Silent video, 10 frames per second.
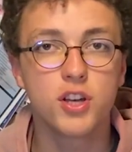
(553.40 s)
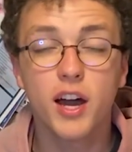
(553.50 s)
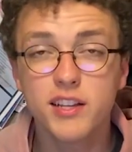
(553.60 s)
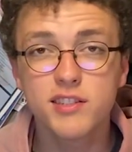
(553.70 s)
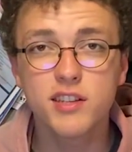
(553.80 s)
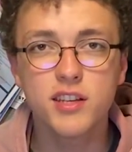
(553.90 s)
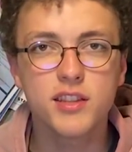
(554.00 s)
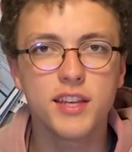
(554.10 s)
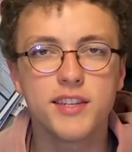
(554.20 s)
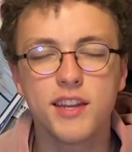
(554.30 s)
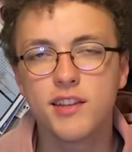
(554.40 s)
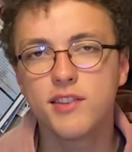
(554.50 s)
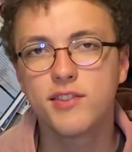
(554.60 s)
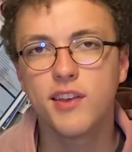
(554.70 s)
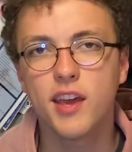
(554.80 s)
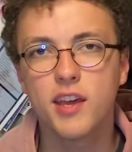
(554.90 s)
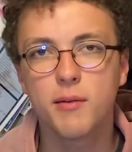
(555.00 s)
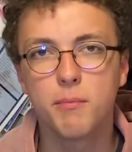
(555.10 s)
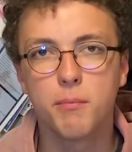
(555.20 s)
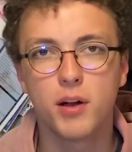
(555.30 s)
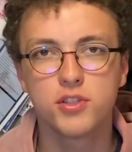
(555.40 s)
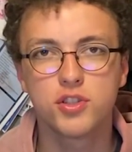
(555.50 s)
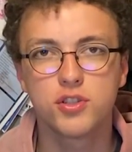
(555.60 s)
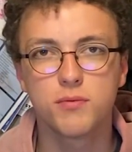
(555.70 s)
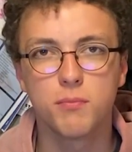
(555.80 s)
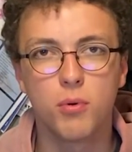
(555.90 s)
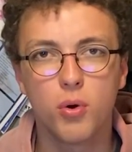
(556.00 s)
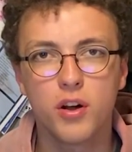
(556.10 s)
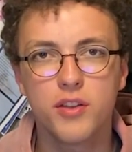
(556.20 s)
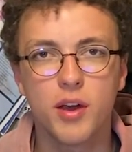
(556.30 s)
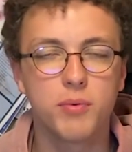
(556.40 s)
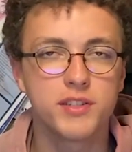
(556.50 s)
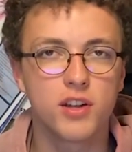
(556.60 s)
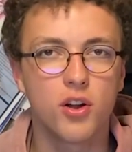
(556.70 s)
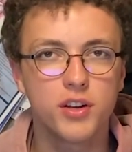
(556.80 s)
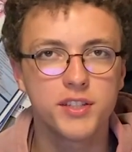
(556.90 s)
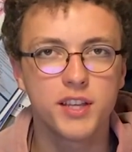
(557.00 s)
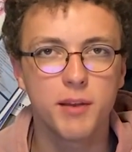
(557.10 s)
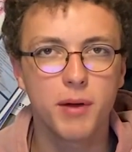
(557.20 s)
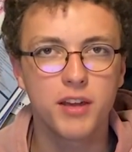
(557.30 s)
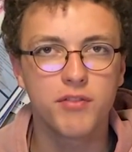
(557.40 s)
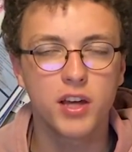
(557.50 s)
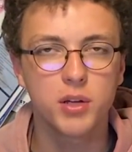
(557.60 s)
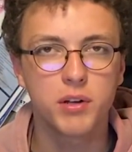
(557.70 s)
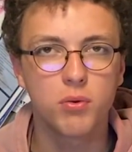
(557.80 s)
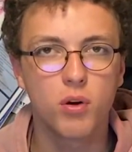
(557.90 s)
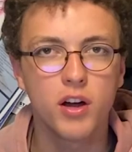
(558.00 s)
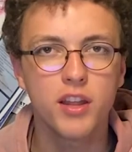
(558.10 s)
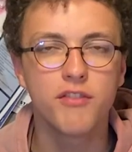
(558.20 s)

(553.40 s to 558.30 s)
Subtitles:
honestly, they didn't say much more that wasn't already said by Evaluator 1. In